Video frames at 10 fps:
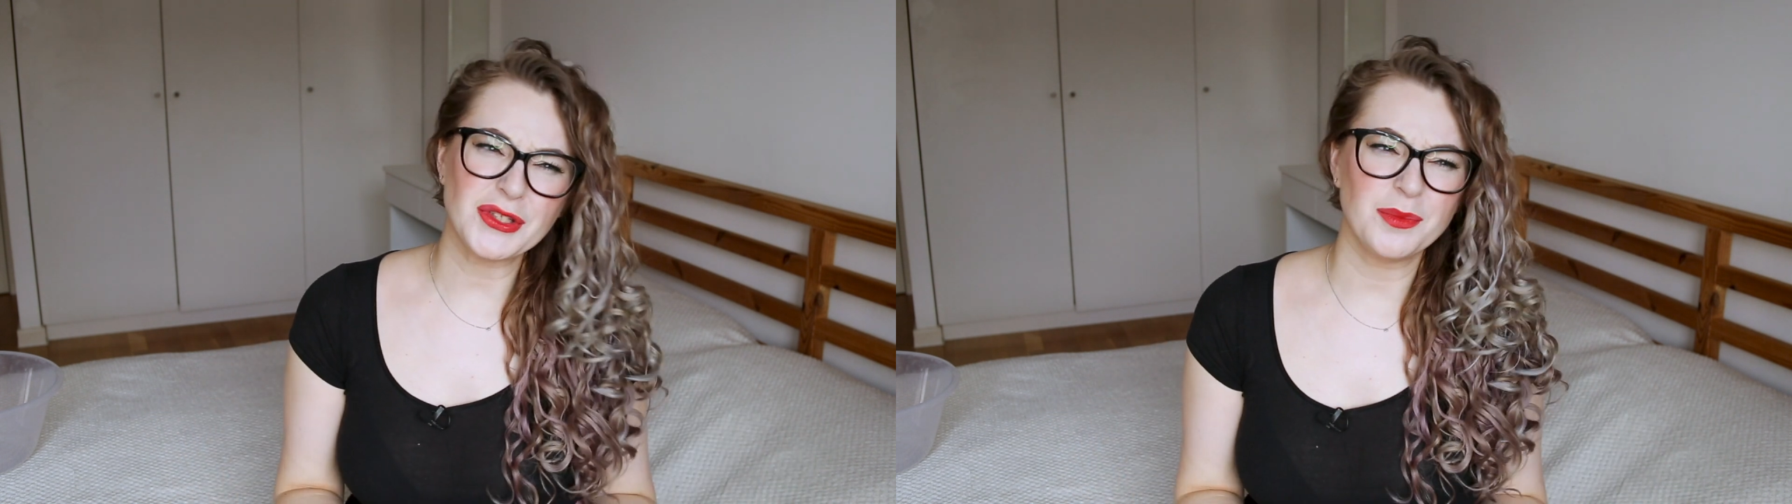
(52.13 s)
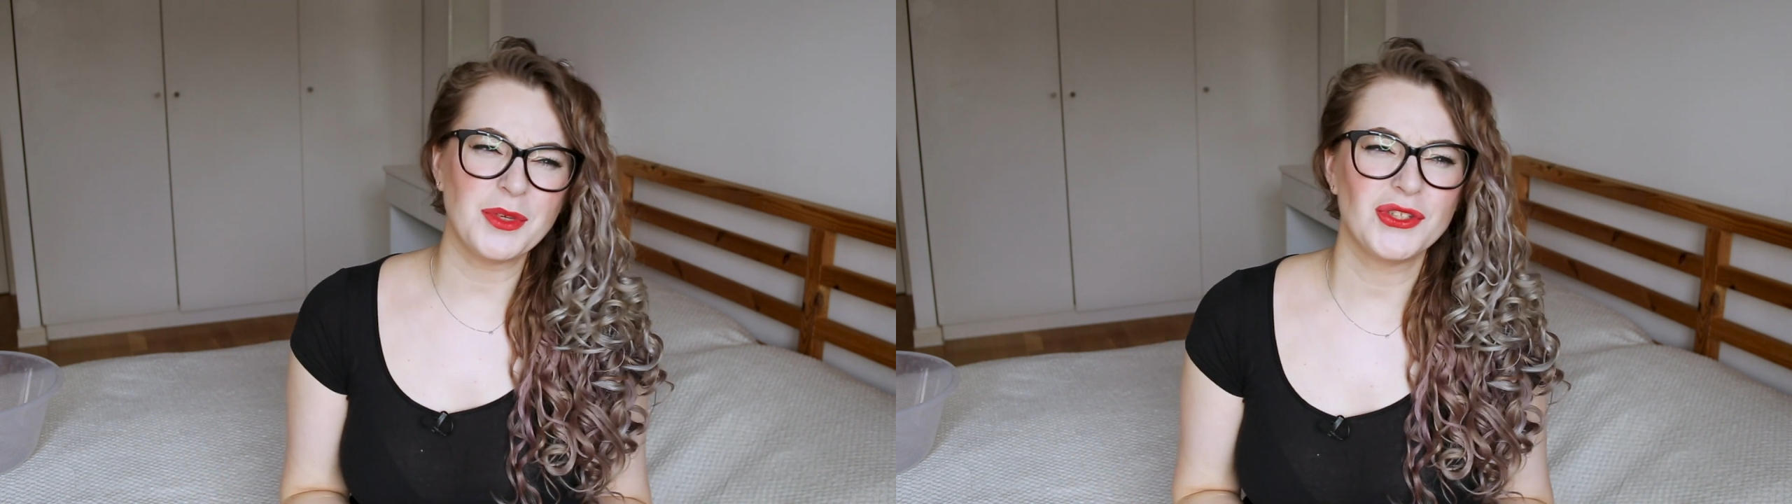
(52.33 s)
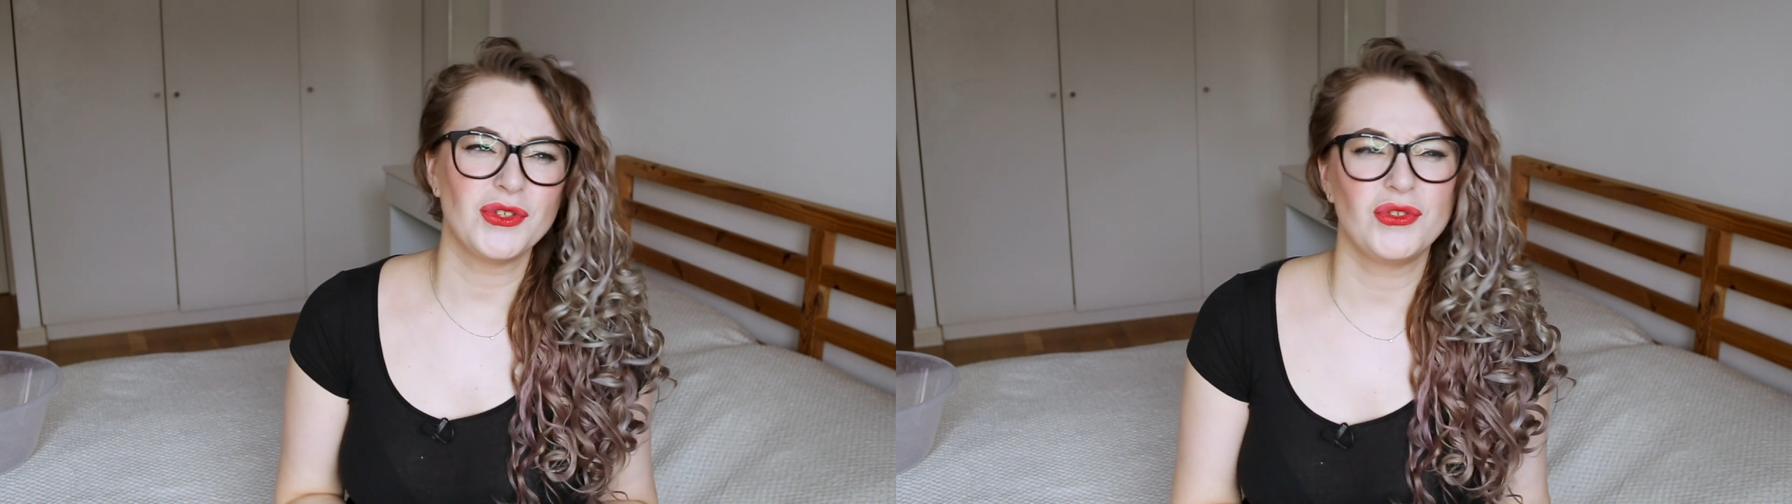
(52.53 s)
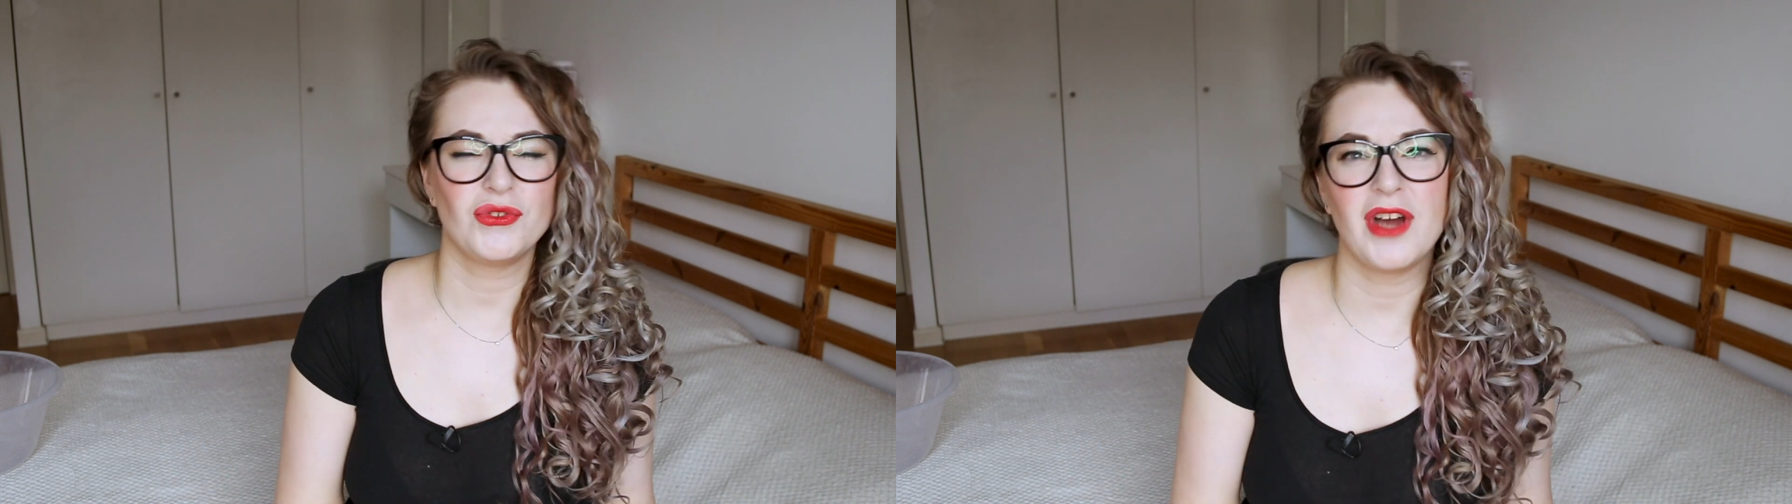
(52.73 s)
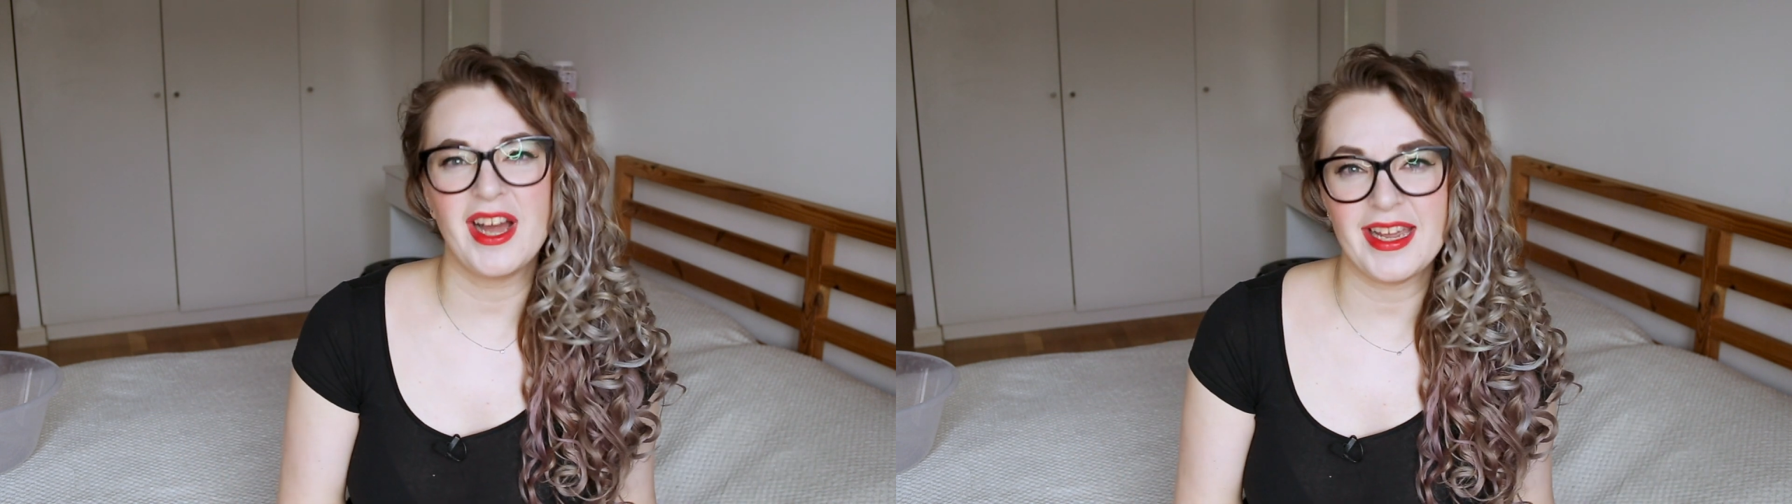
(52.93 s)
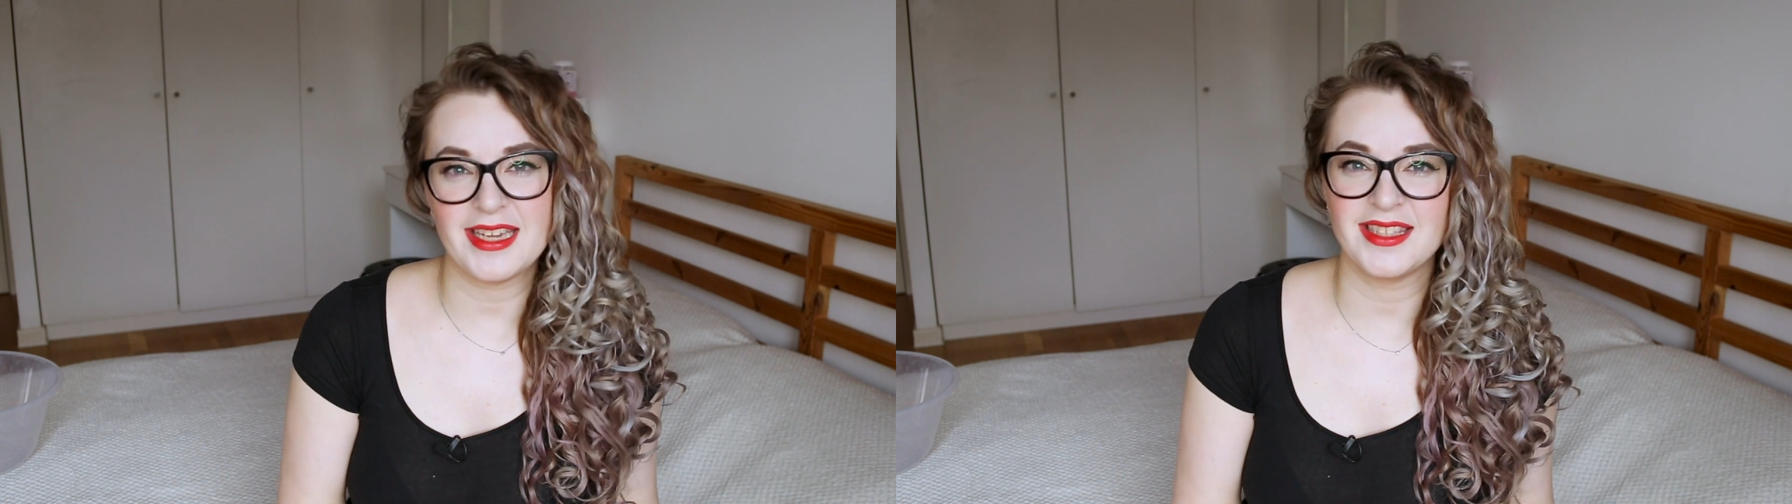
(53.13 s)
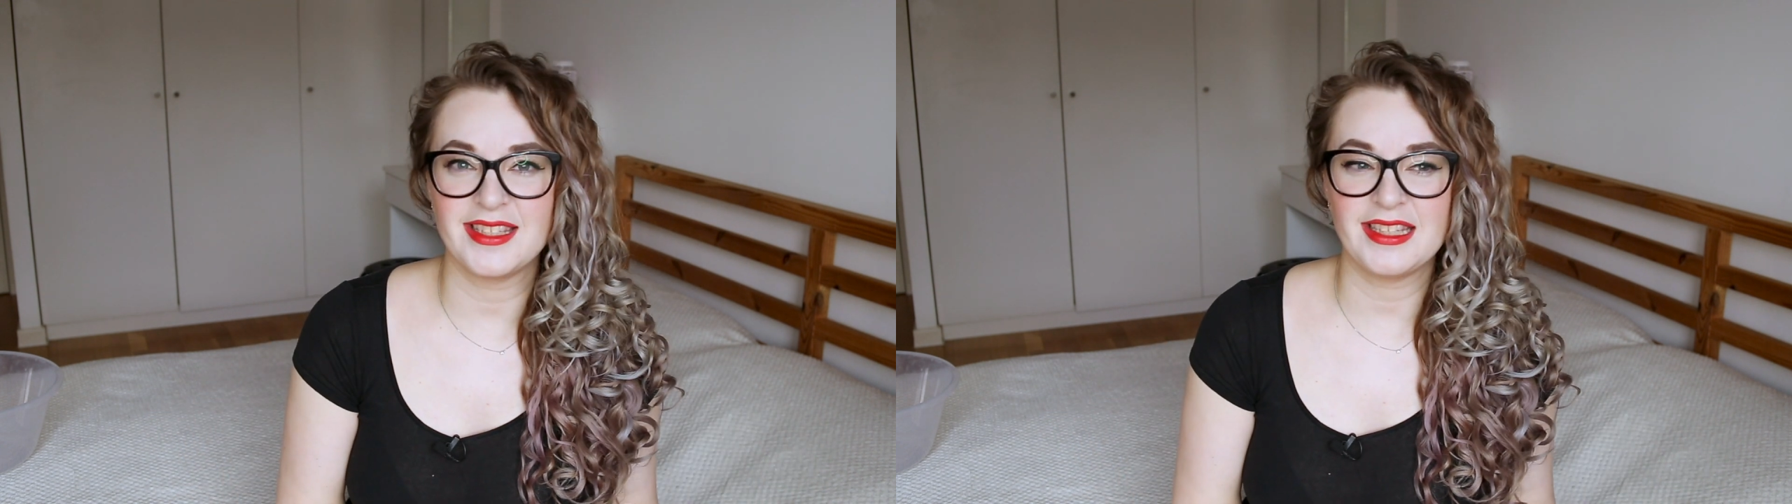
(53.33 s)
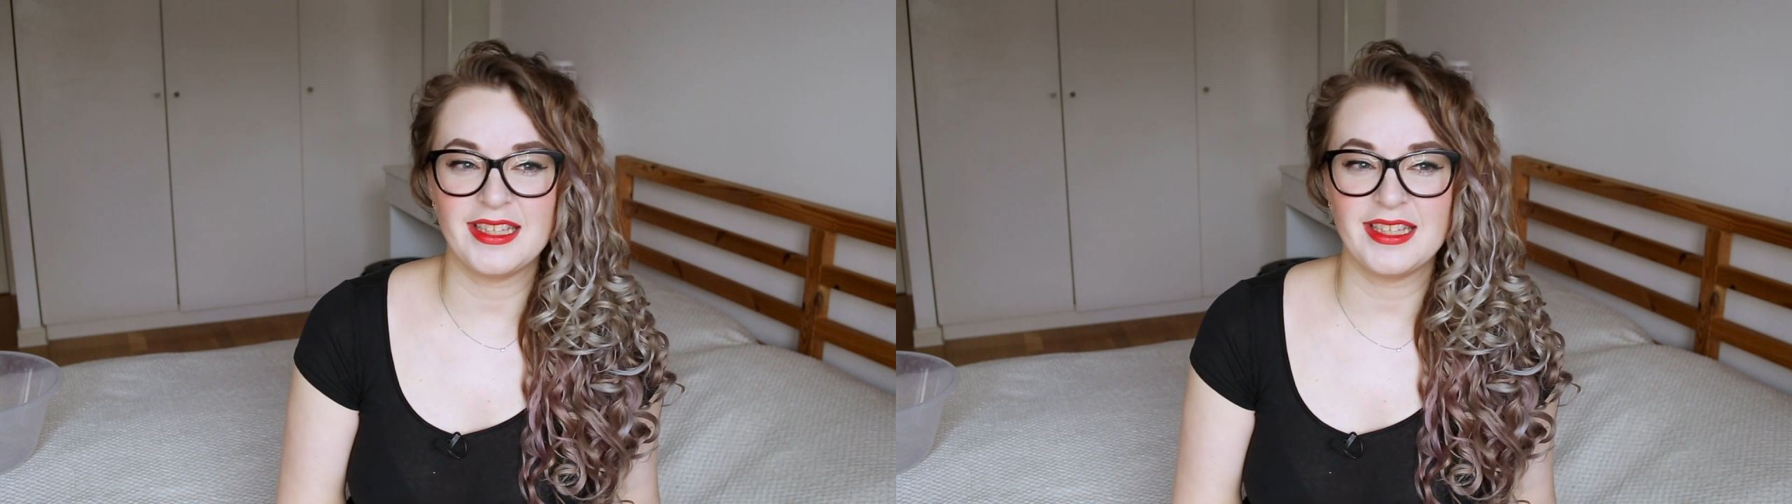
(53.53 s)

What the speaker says: to me to try it.